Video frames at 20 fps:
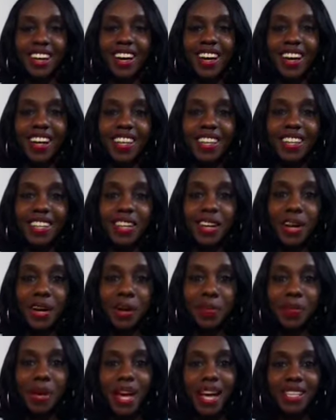Hi,
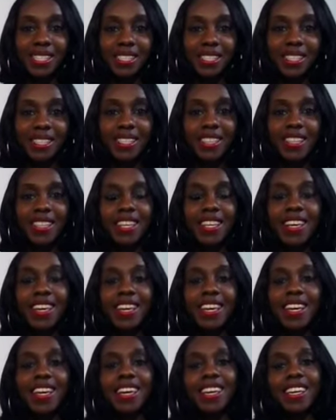I'm Asnith,
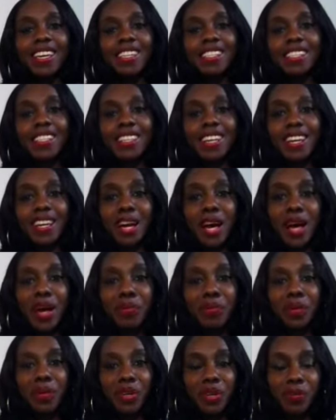and today
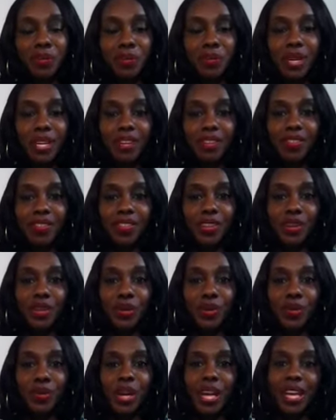I'm going to be making for
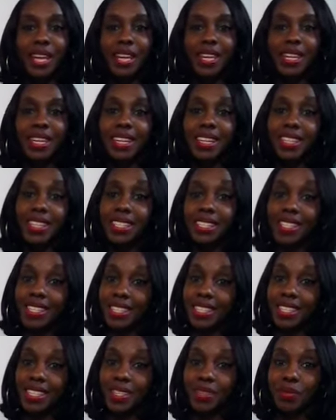you a
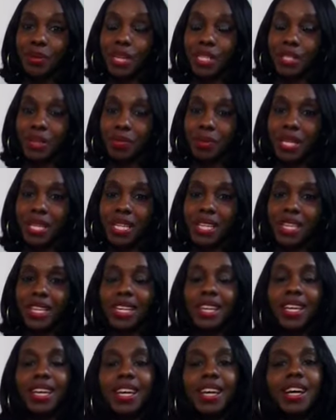easy recipe.
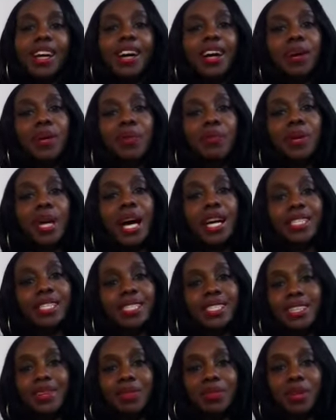
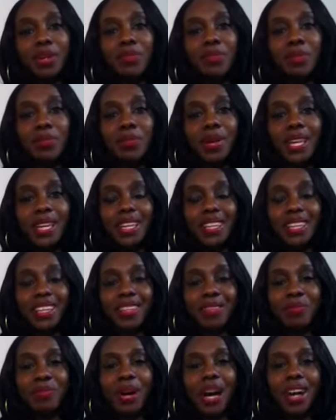Actually, I'm going to be
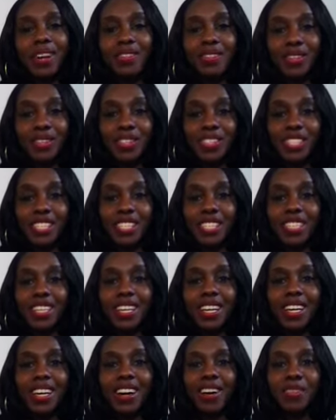making my version
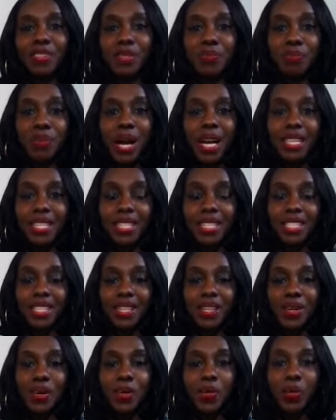of
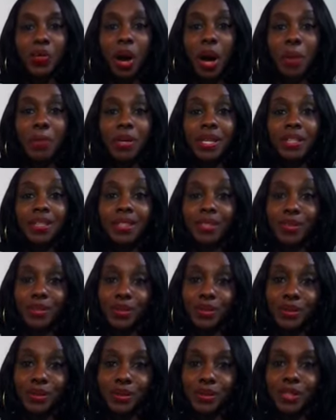spicy ramen
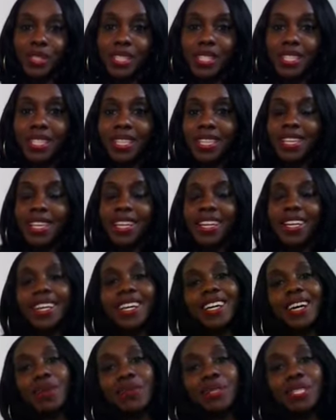noodles.
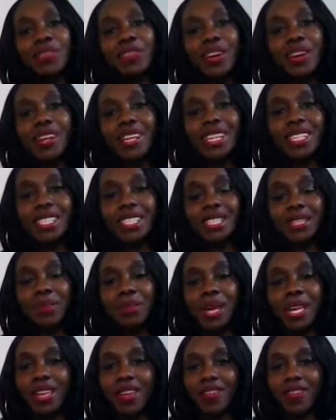It's very easy to
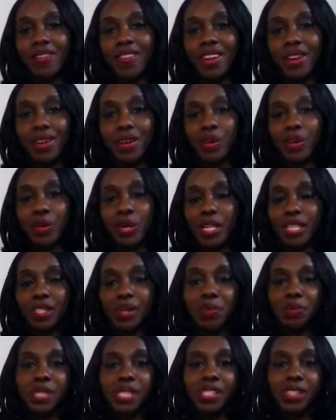make and very quick,
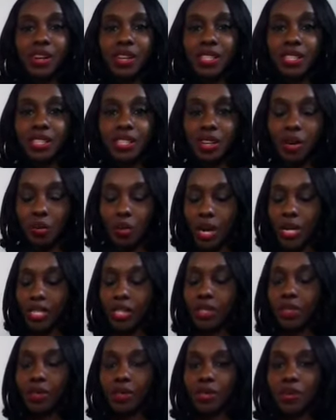so I'm just going to jump right
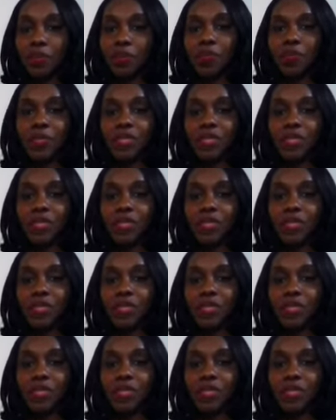into it.